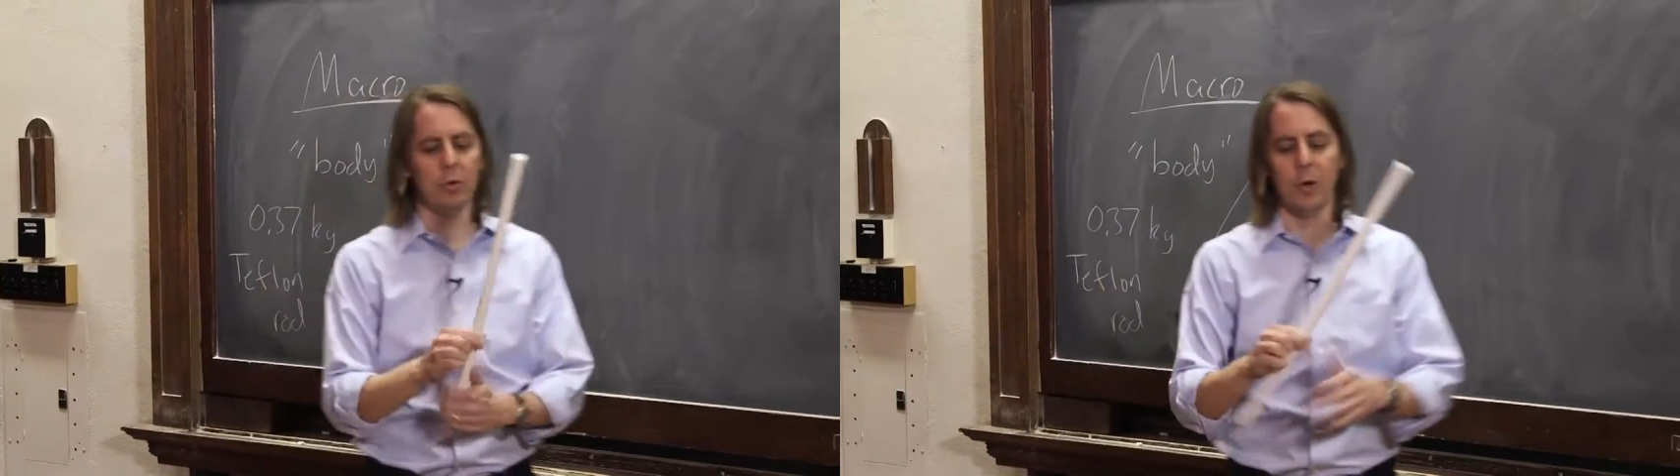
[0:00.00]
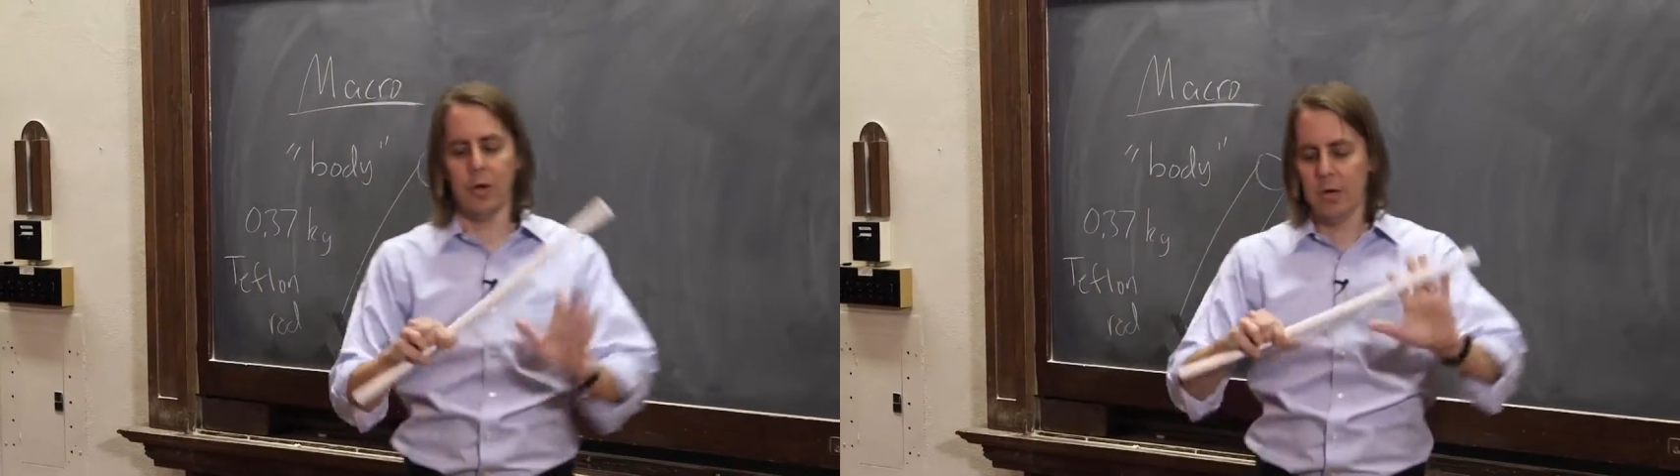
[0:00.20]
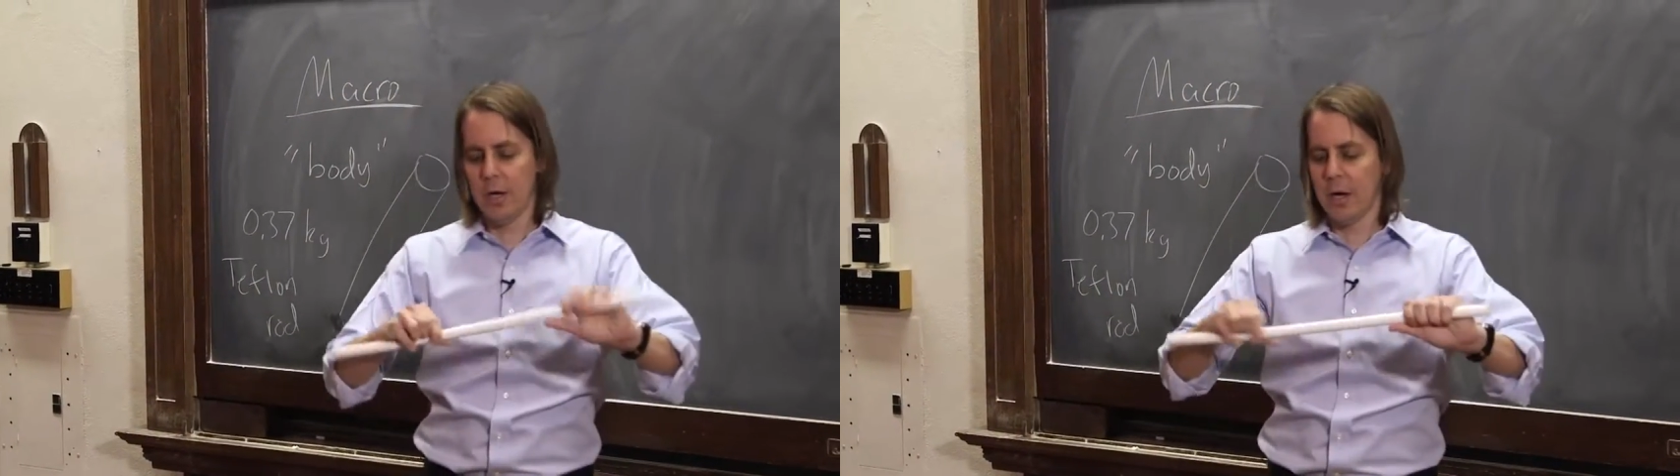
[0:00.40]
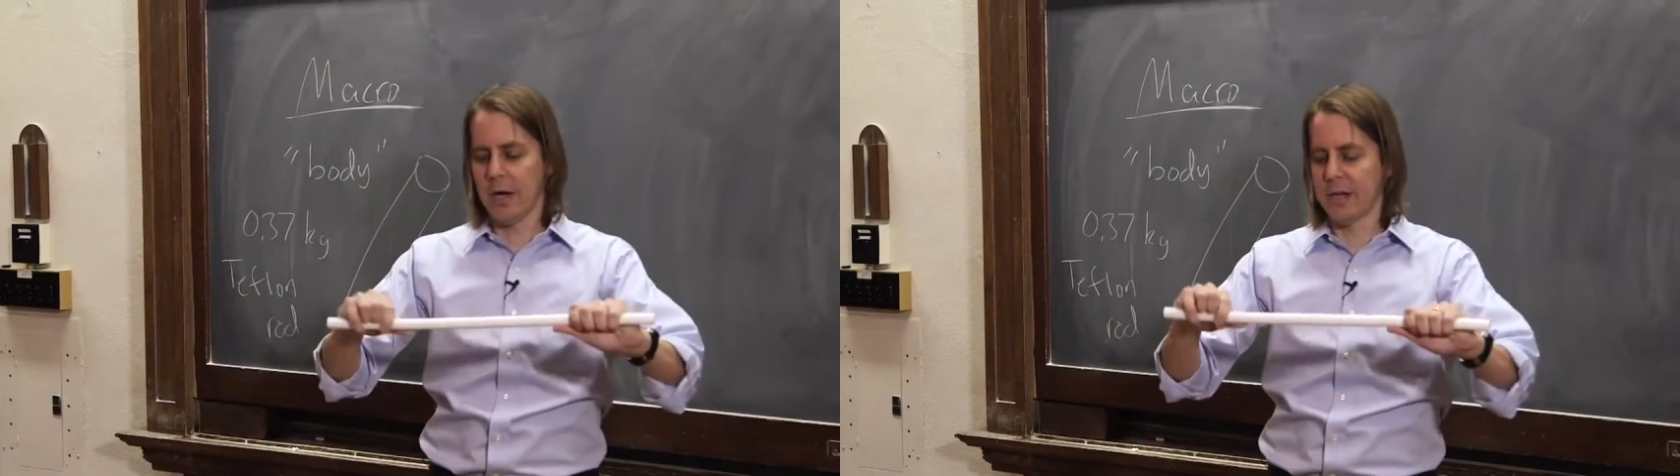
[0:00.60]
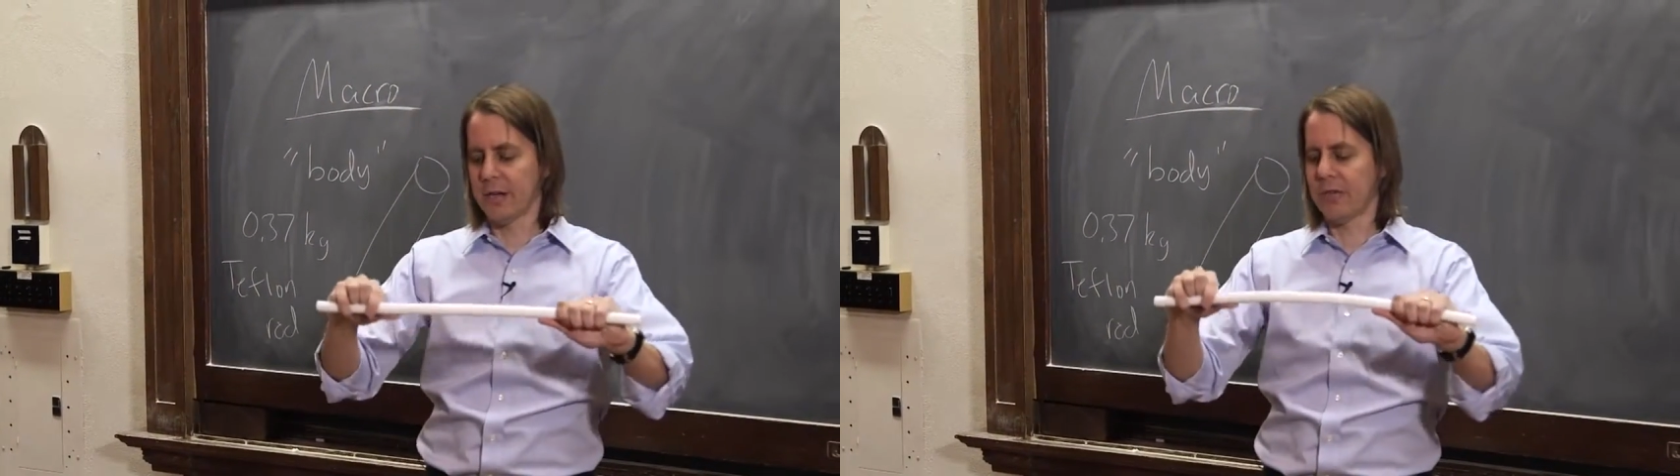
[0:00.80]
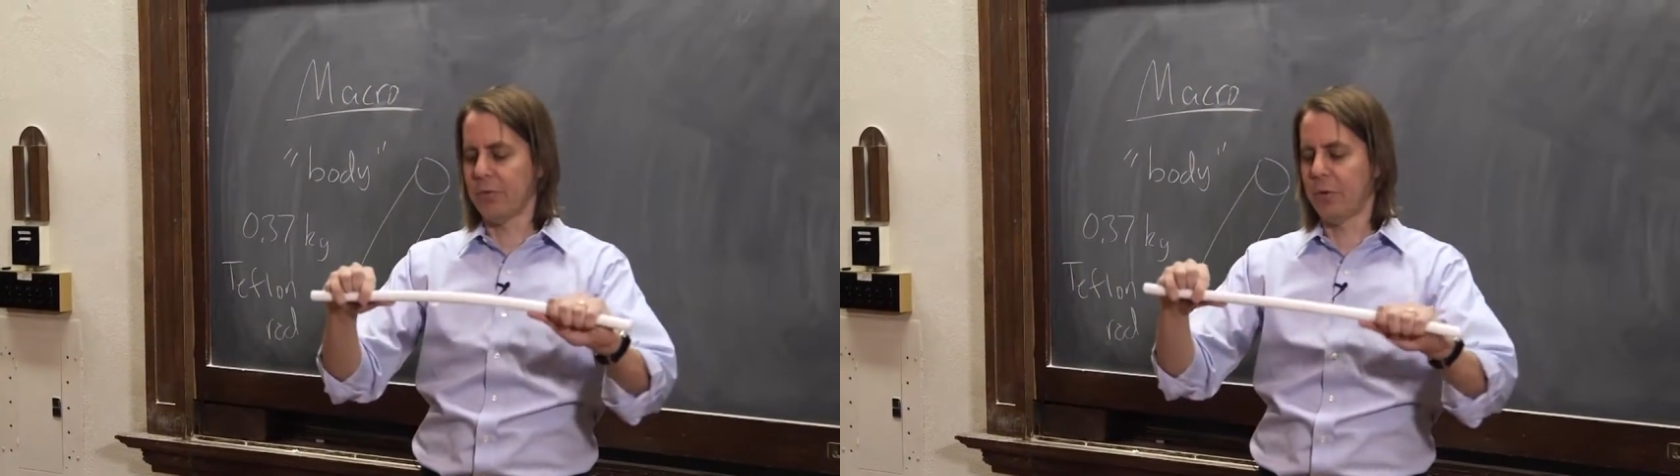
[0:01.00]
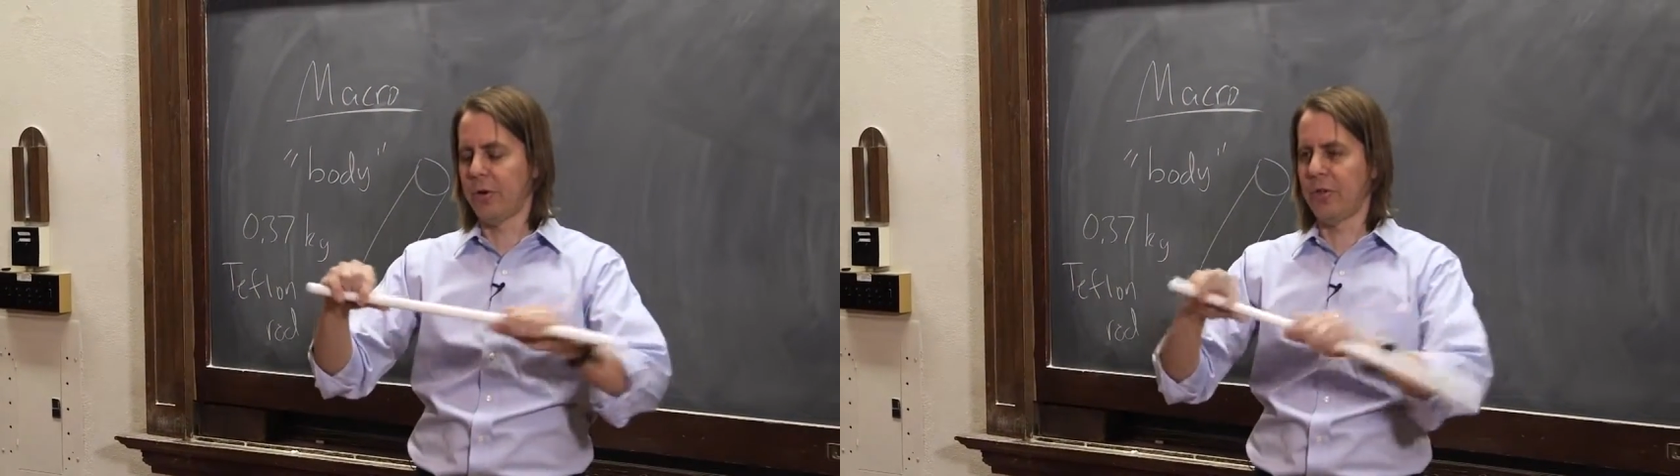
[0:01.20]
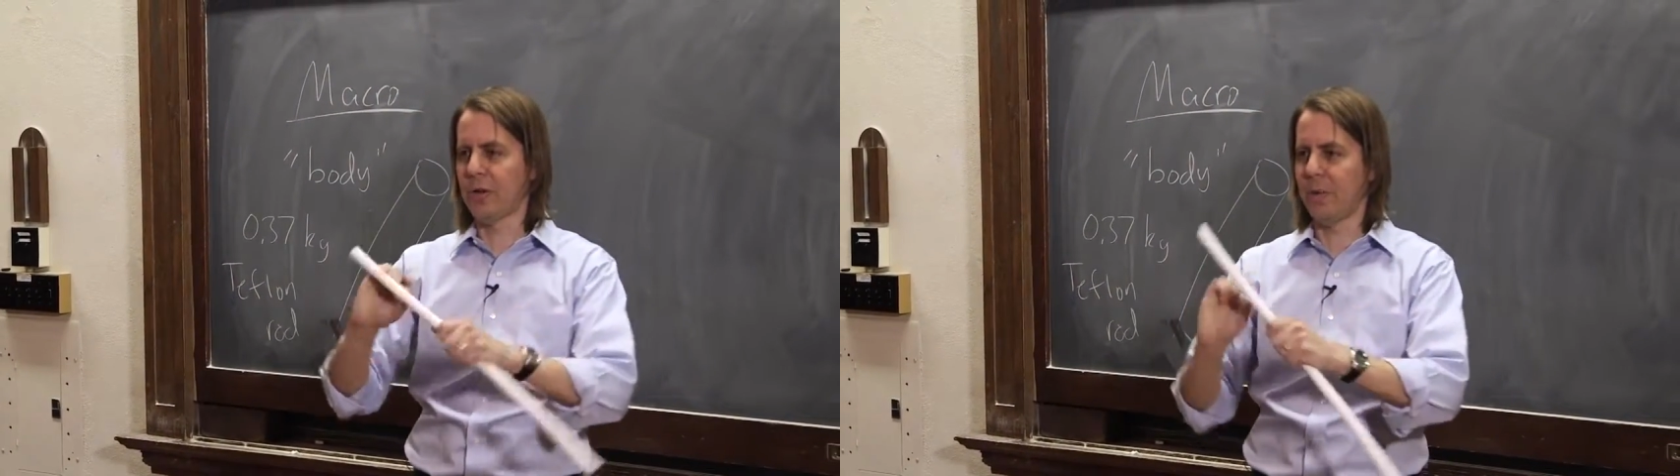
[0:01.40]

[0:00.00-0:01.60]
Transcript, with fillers: Well, I guess if we want to think